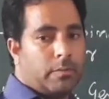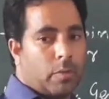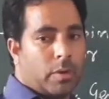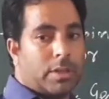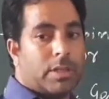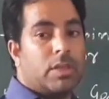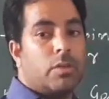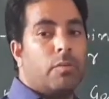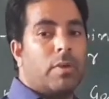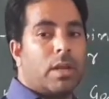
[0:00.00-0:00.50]
For
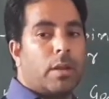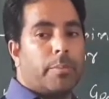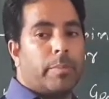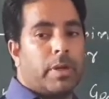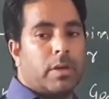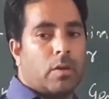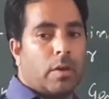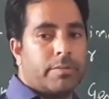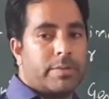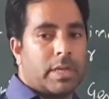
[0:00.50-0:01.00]
the
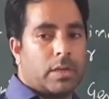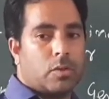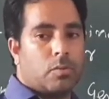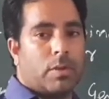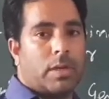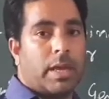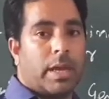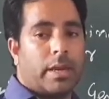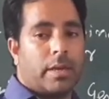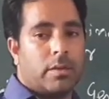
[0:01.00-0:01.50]
development of
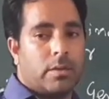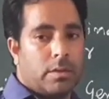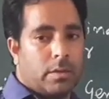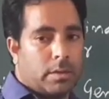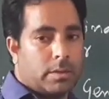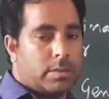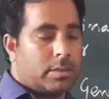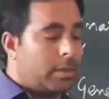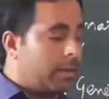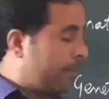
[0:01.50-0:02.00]
sexual
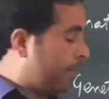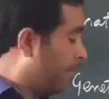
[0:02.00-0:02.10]
characters.